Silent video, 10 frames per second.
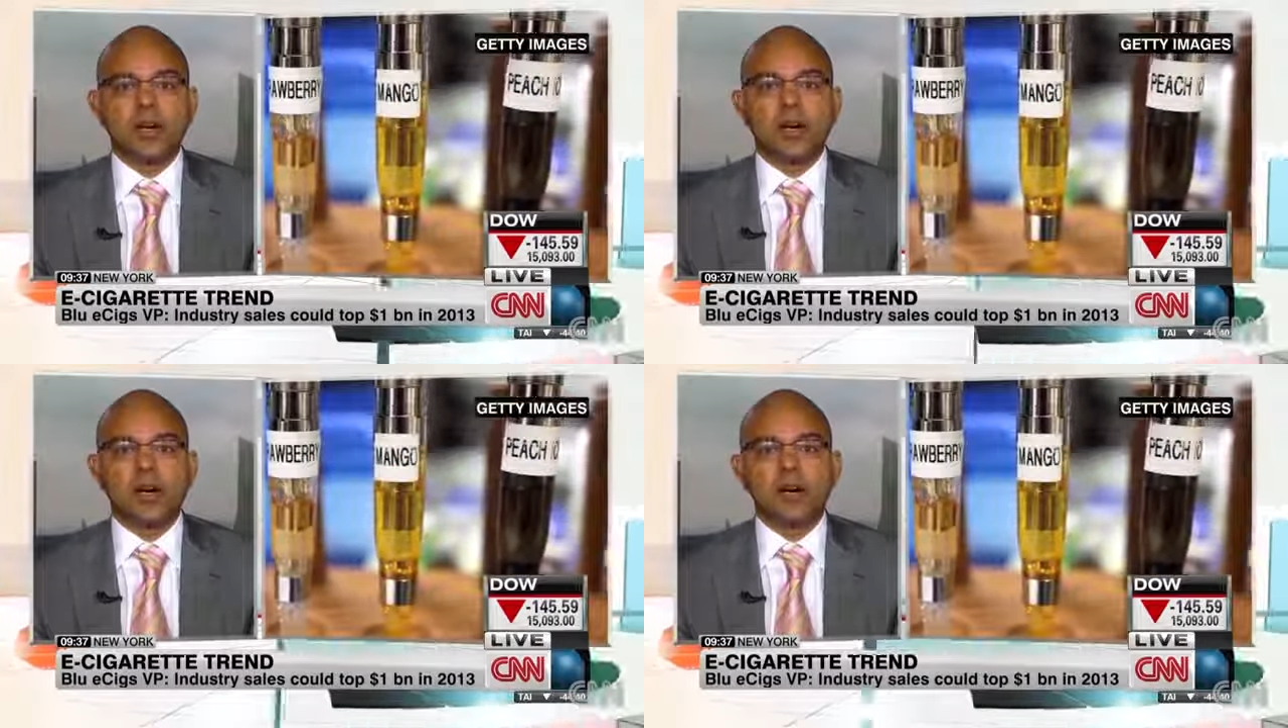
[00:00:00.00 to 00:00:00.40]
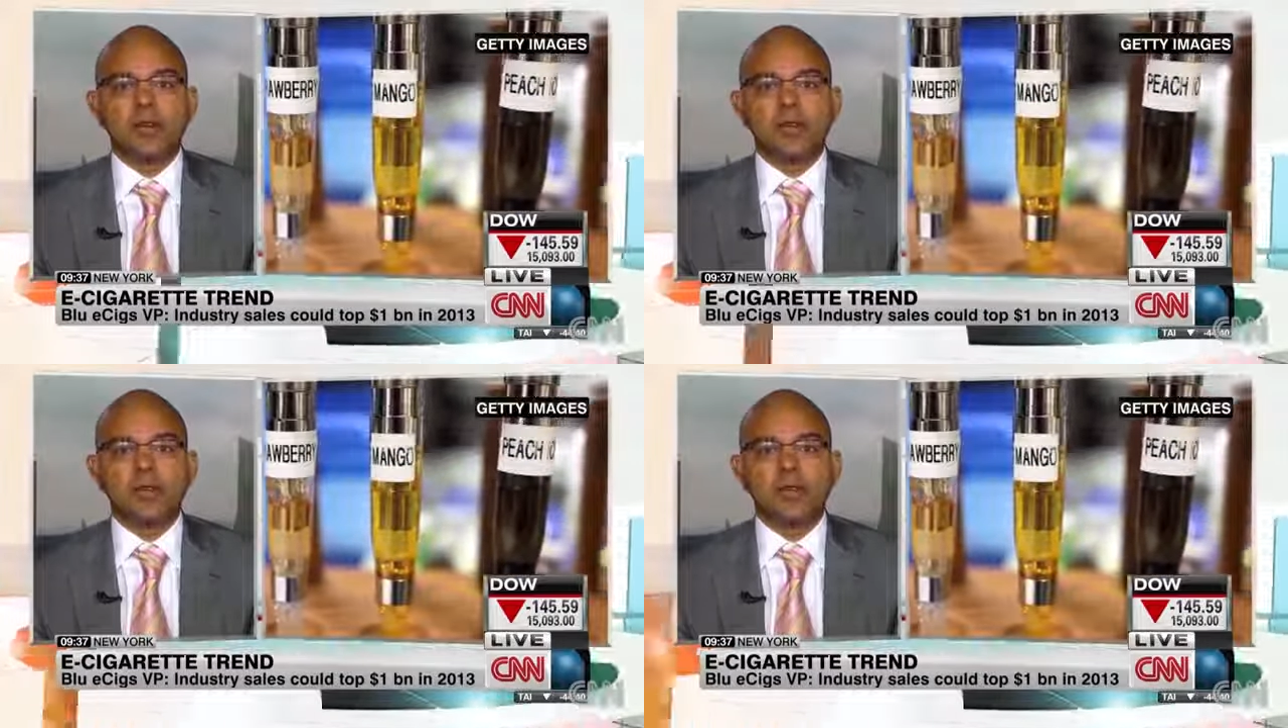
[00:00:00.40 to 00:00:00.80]

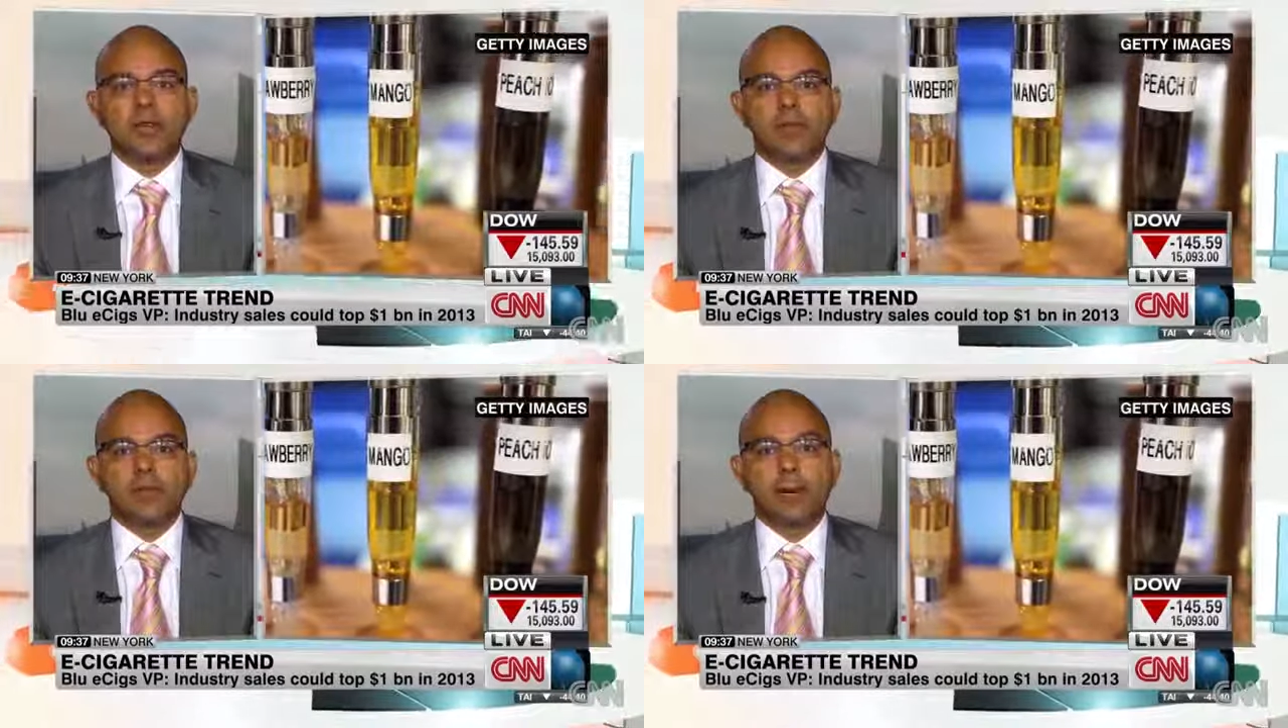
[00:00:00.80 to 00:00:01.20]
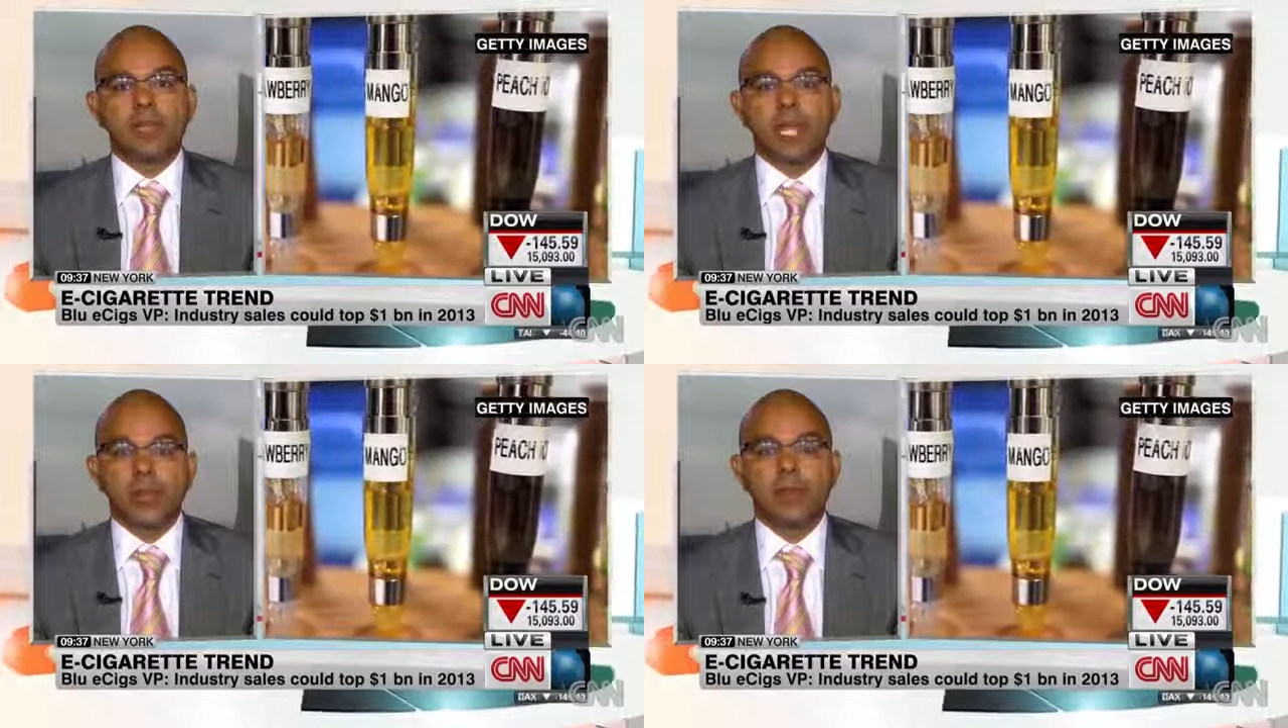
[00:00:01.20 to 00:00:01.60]
uh, the
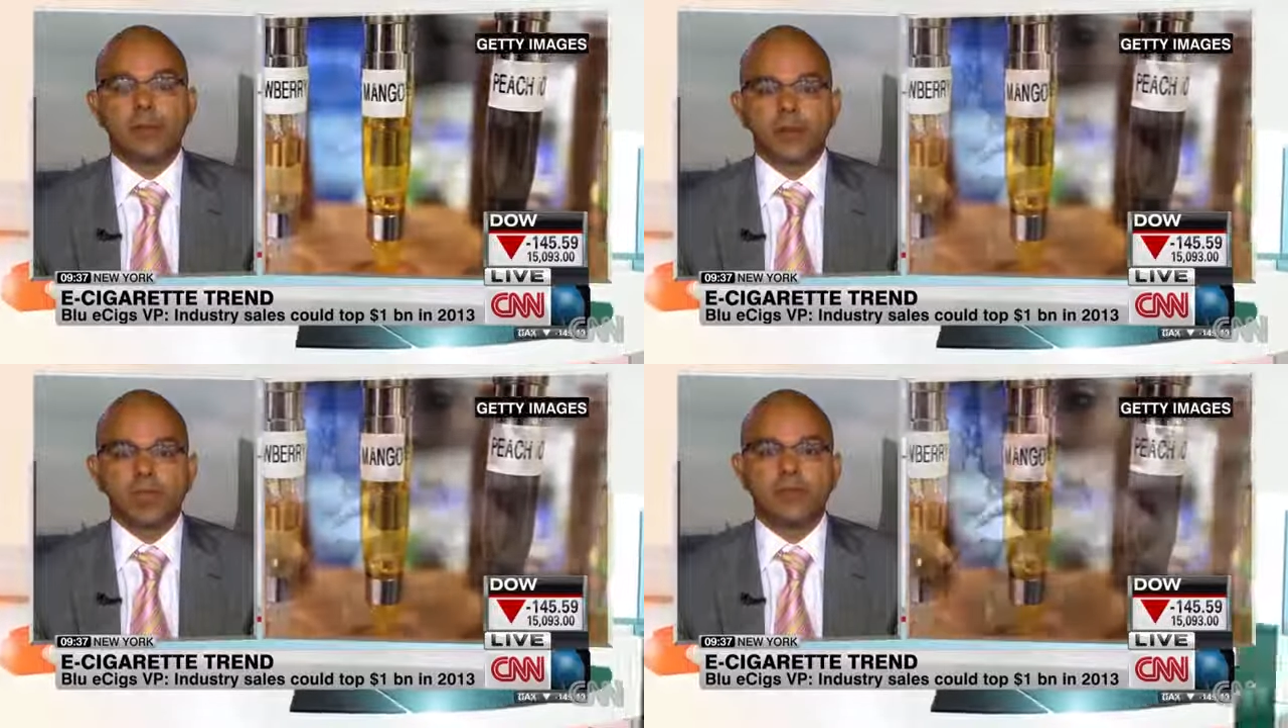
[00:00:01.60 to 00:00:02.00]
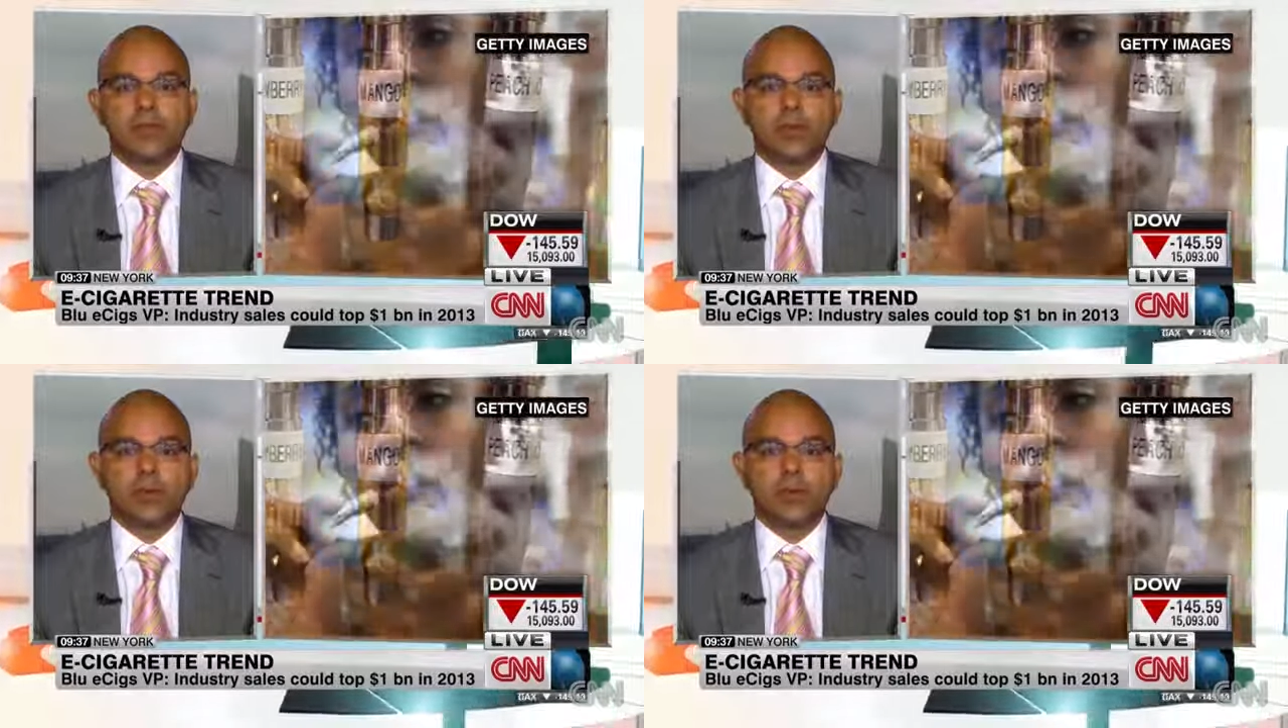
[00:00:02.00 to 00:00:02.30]
public health community, if you